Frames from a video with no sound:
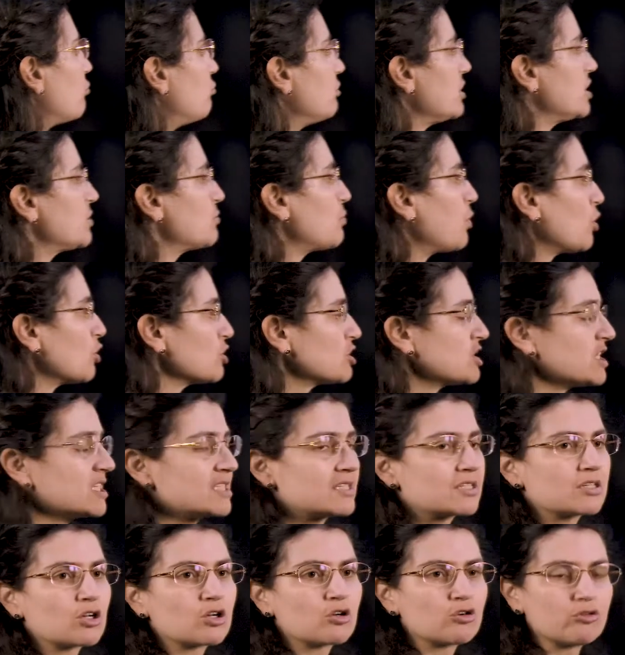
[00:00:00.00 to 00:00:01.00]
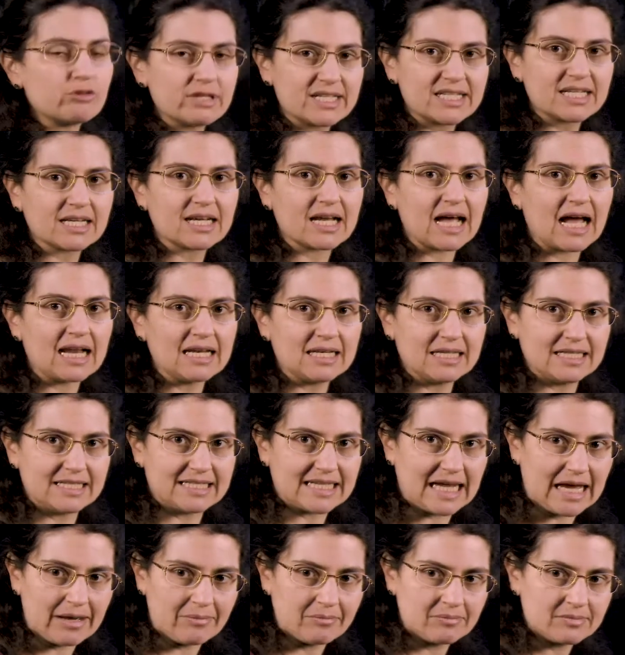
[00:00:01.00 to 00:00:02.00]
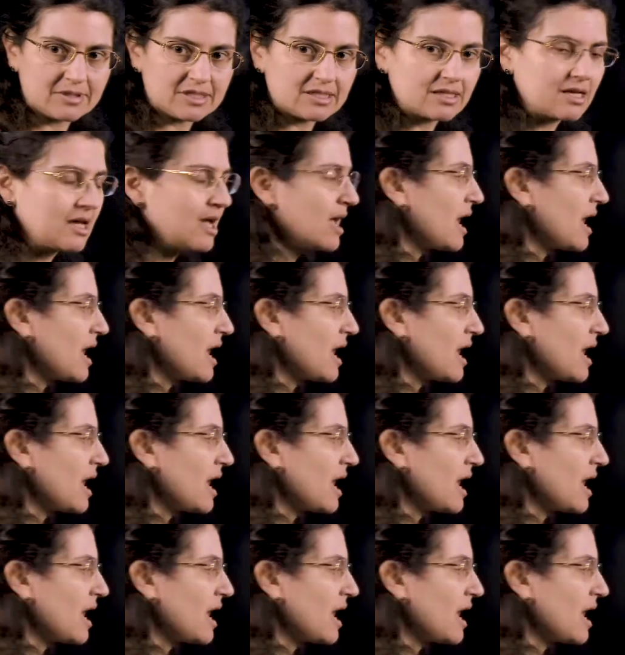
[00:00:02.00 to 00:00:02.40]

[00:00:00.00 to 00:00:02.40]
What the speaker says: response is critically damped,